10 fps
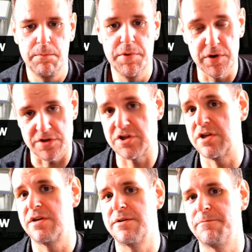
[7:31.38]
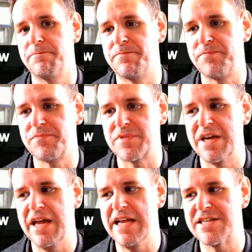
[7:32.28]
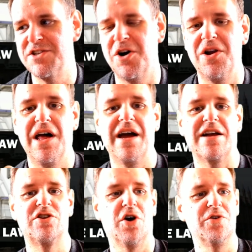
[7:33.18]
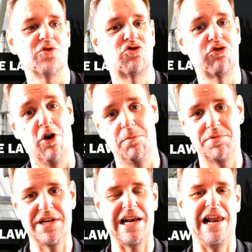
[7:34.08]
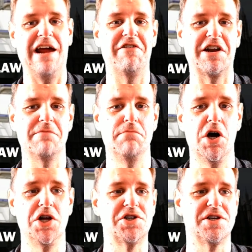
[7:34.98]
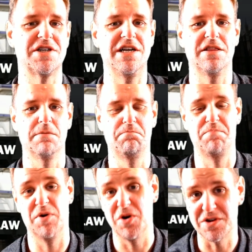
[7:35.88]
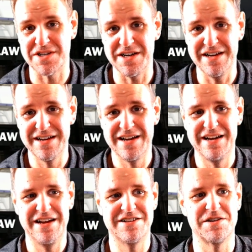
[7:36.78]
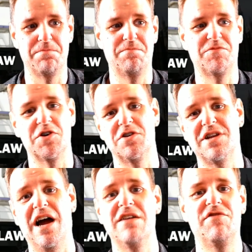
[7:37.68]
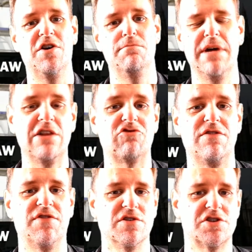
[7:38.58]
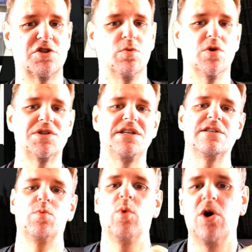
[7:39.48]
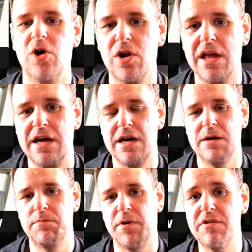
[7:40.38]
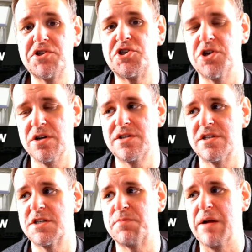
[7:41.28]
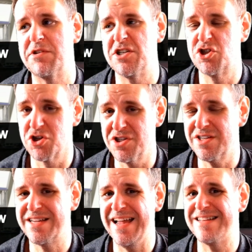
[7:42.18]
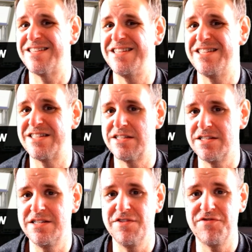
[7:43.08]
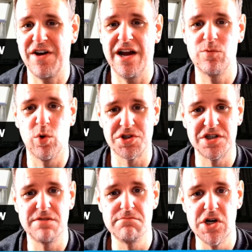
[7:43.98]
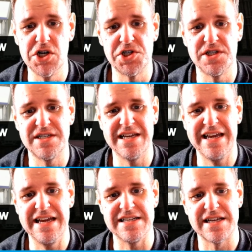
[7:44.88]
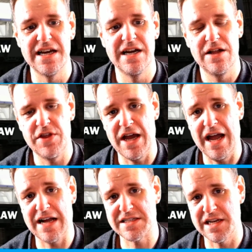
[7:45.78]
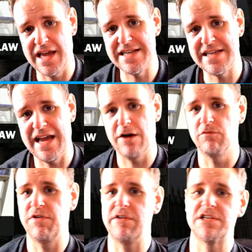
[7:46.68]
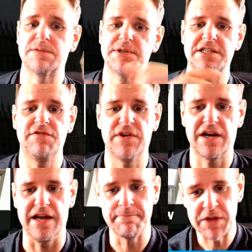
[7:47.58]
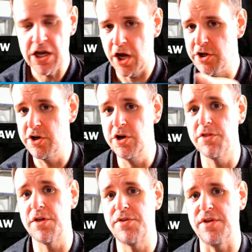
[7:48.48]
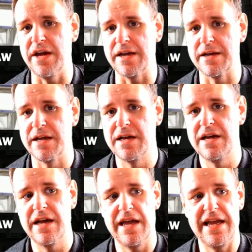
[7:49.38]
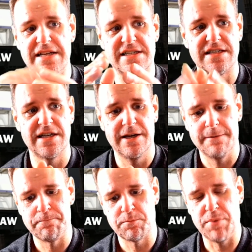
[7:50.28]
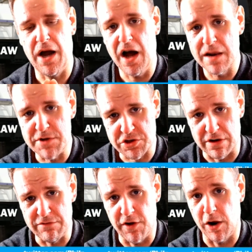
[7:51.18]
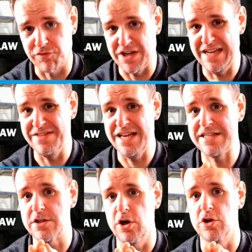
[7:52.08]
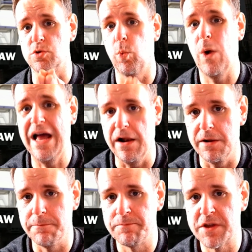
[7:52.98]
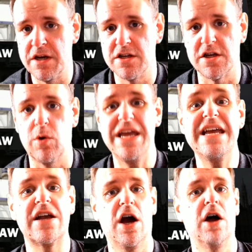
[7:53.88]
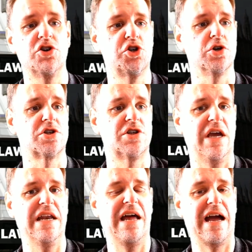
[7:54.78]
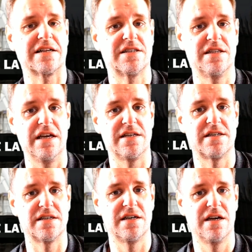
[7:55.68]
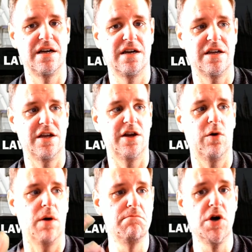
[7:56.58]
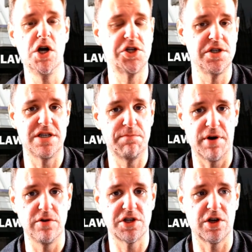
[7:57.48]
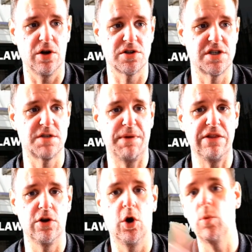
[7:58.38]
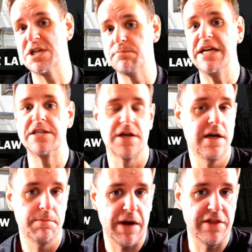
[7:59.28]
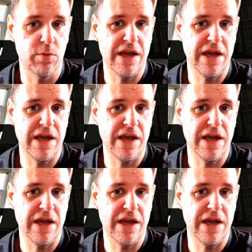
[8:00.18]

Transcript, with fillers: But it's not like Donald Trump declaring an emergency at the border to divert military funds towards his wall. Boris Johnson, as Prime Minister, doesn't get to define what an emergency is. The Act lays it out very specifically. And another thing, it's Parliament are involved in this as well. So he can't just enact this, you know, emergency protocol, suspend the law, which means, by the